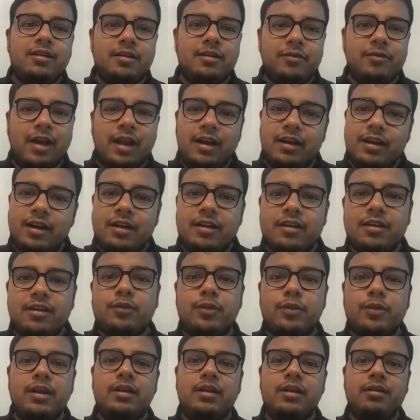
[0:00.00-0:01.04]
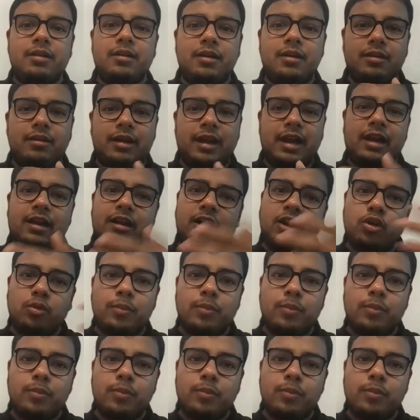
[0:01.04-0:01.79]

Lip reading: validators will get new